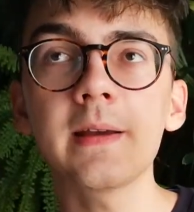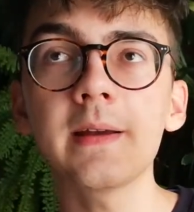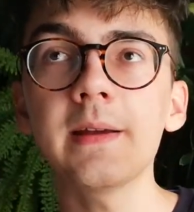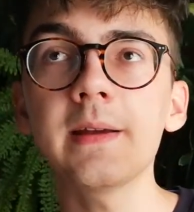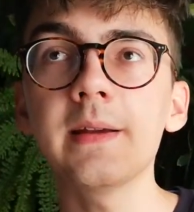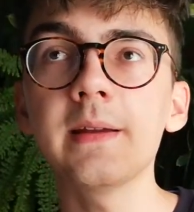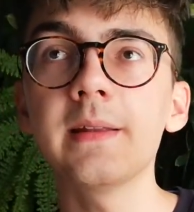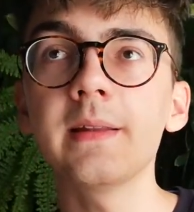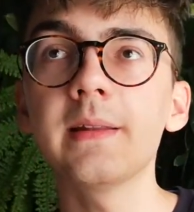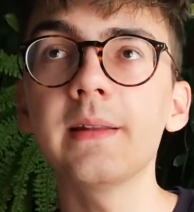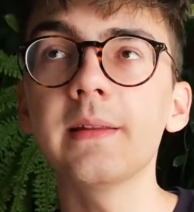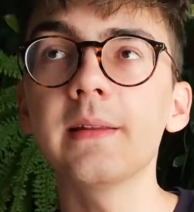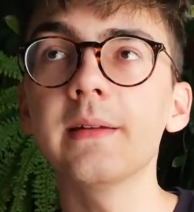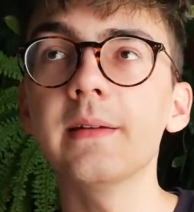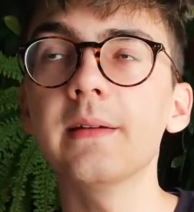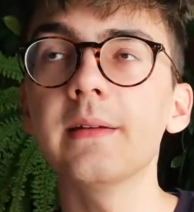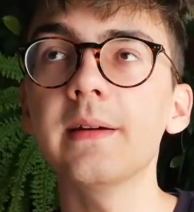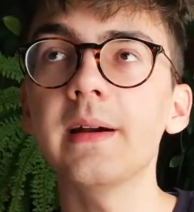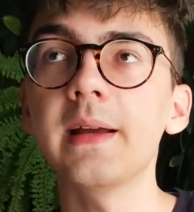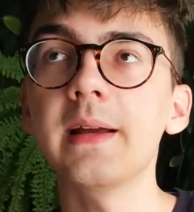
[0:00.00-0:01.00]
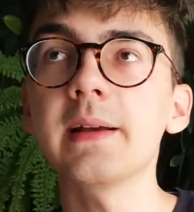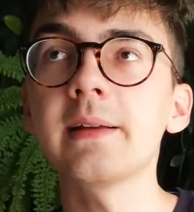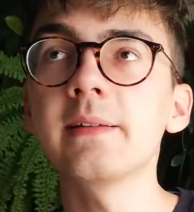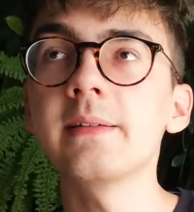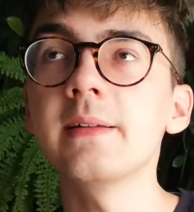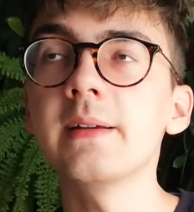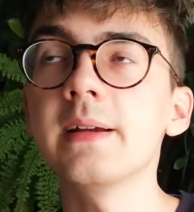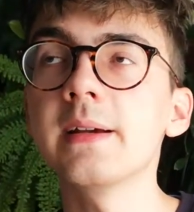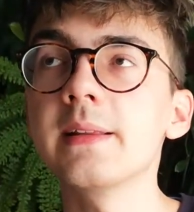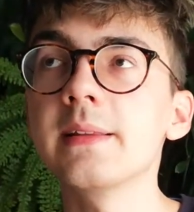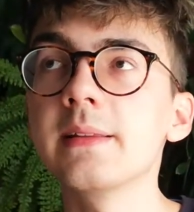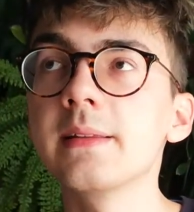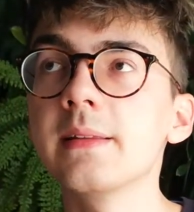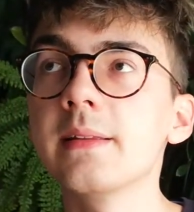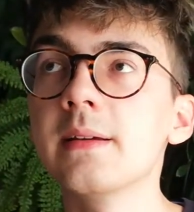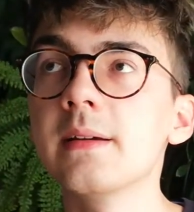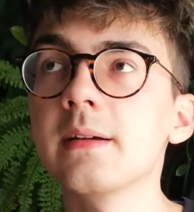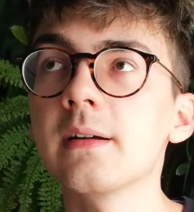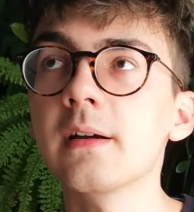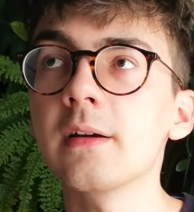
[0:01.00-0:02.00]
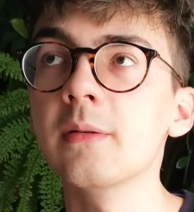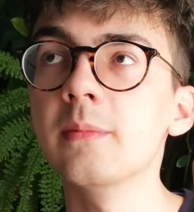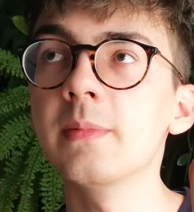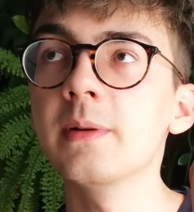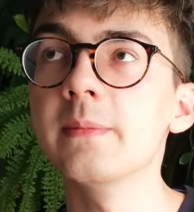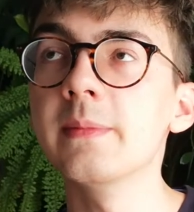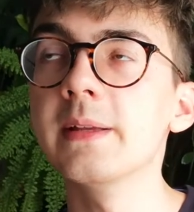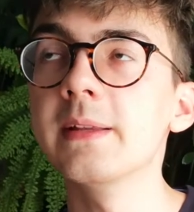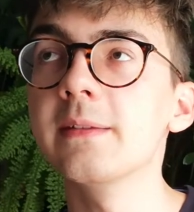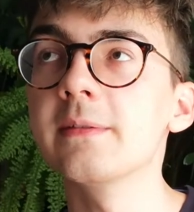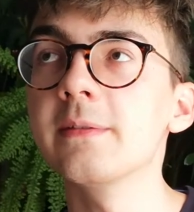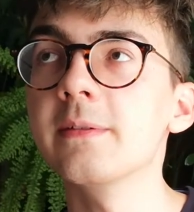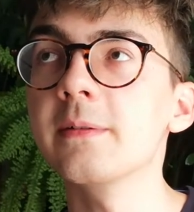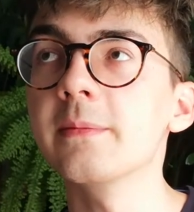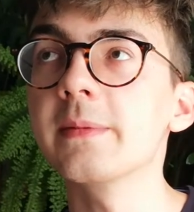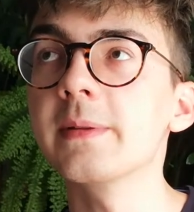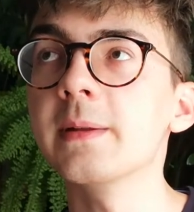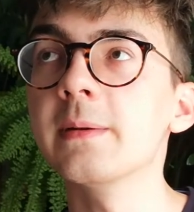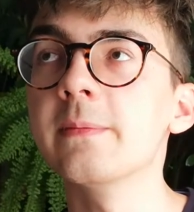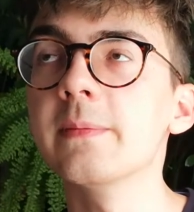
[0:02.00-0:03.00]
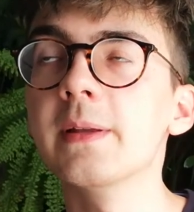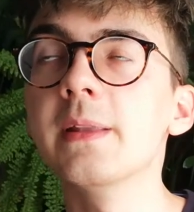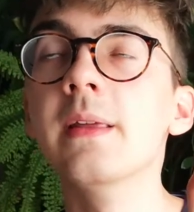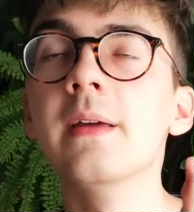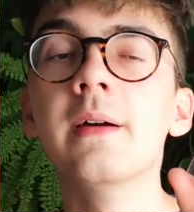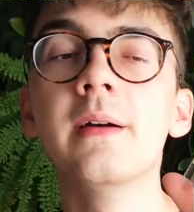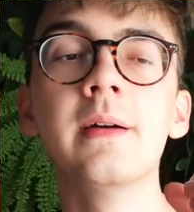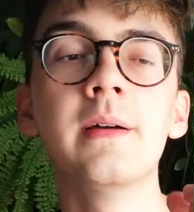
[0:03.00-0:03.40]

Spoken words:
and I actually got a compliment from someone.